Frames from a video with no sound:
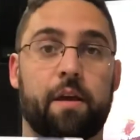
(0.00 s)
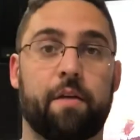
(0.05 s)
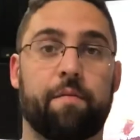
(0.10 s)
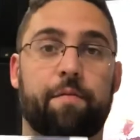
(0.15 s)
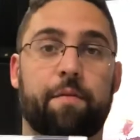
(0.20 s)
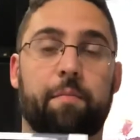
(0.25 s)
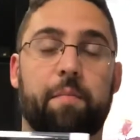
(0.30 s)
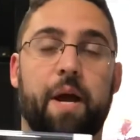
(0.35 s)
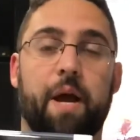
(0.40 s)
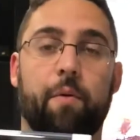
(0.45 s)
If
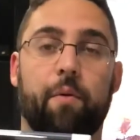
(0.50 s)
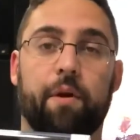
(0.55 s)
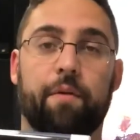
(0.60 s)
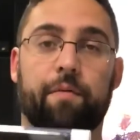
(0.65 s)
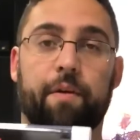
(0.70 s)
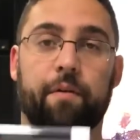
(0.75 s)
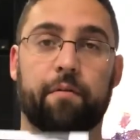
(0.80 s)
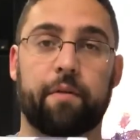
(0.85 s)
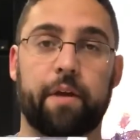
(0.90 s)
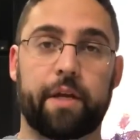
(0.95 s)
you buy one of
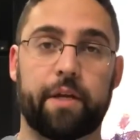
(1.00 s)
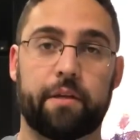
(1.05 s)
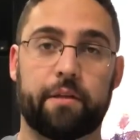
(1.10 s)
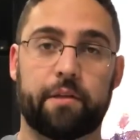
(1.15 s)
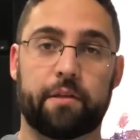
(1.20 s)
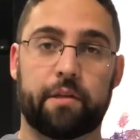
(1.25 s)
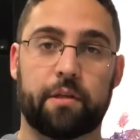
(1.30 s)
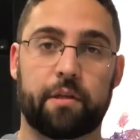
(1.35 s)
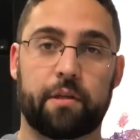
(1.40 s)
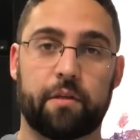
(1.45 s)
our
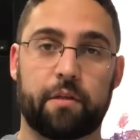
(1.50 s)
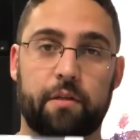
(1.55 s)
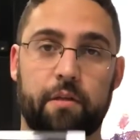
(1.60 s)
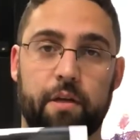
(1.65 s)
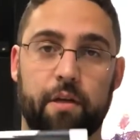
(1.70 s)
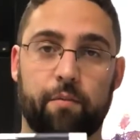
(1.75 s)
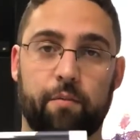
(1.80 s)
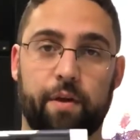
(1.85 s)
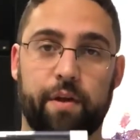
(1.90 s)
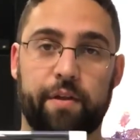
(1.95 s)
rigs, you
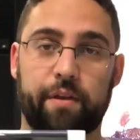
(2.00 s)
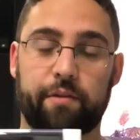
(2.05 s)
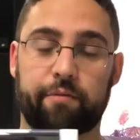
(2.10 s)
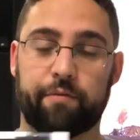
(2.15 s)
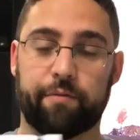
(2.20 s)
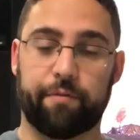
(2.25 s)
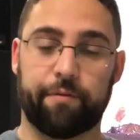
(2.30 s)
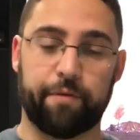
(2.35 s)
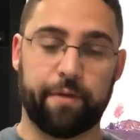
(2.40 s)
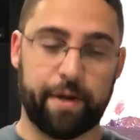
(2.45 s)
get one of these
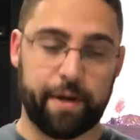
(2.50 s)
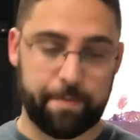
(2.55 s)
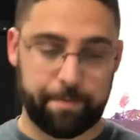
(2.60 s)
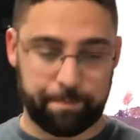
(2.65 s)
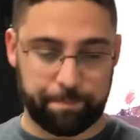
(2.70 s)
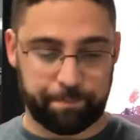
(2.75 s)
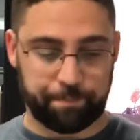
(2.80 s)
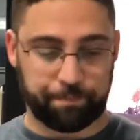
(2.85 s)
for free.